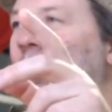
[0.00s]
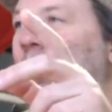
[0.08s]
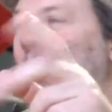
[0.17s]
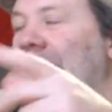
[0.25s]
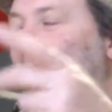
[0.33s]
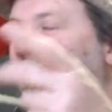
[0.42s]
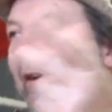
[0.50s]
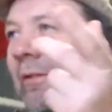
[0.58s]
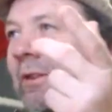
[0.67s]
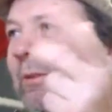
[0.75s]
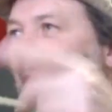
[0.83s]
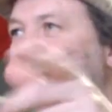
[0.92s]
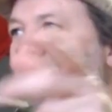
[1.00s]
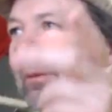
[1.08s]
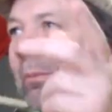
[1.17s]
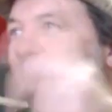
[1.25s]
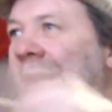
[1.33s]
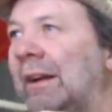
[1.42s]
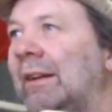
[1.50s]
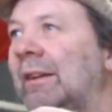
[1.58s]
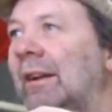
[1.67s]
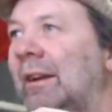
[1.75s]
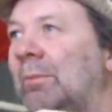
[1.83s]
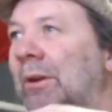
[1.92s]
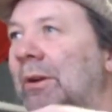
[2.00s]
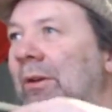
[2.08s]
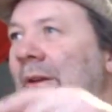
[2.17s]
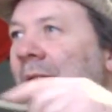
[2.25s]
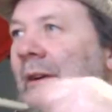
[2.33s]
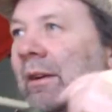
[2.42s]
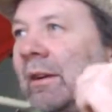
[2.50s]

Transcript: or out of a speaker back into the computer,